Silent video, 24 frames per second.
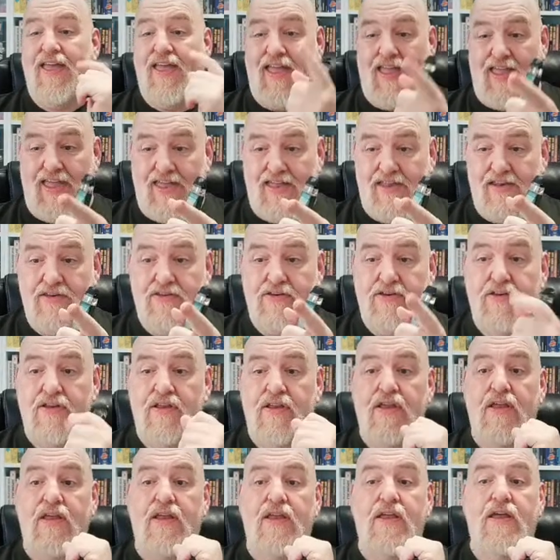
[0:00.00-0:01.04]
and
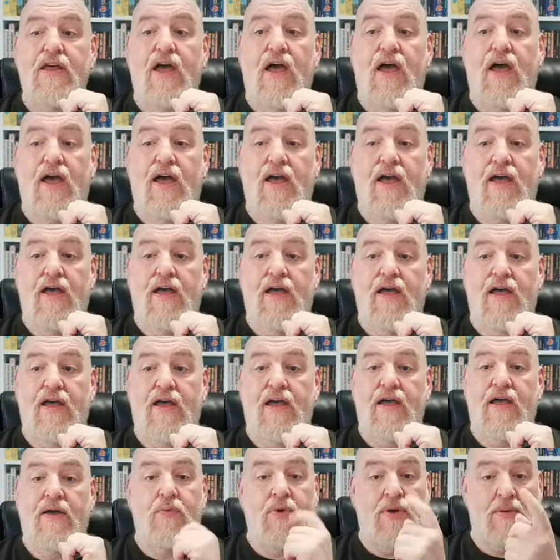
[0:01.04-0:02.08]

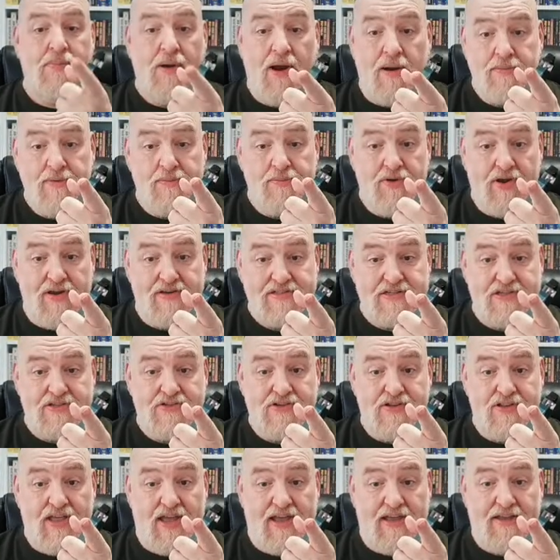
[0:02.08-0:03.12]
what apartment
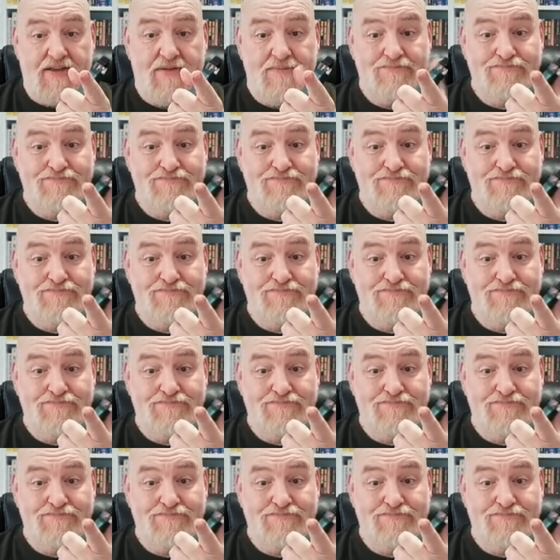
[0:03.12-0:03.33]
prices are like.